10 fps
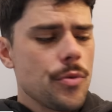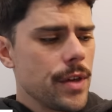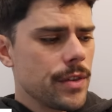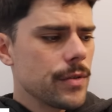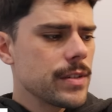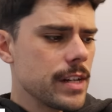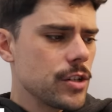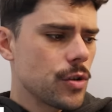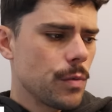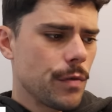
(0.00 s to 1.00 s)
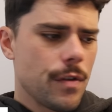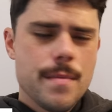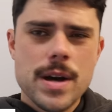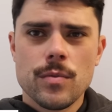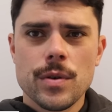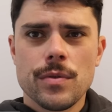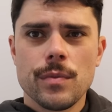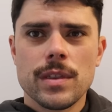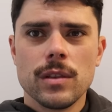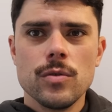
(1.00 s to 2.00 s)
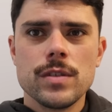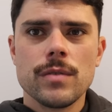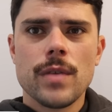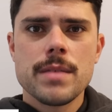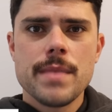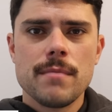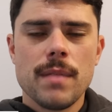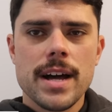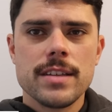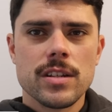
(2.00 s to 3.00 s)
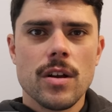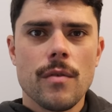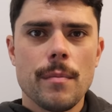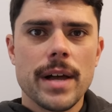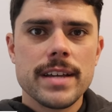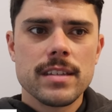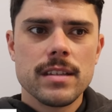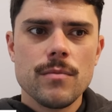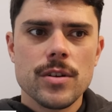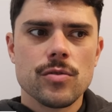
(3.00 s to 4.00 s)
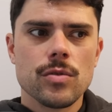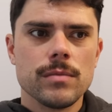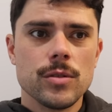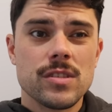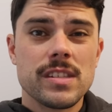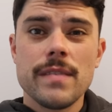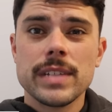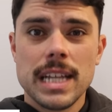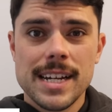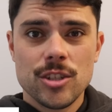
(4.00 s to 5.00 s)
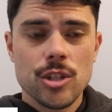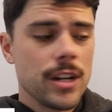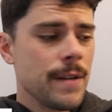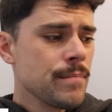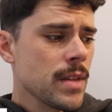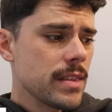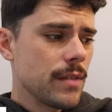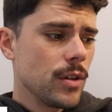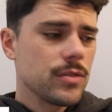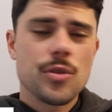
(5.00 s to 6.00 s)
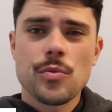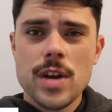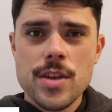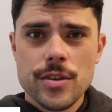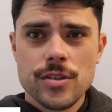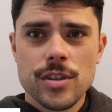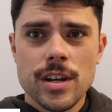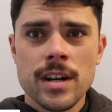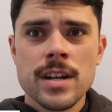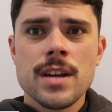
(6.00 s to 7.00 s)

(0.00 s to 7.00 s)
think there is an issue with Fremantle with losing ready-made players and not replacing them. We saw them lose 7 last year. They've lost 3 this year.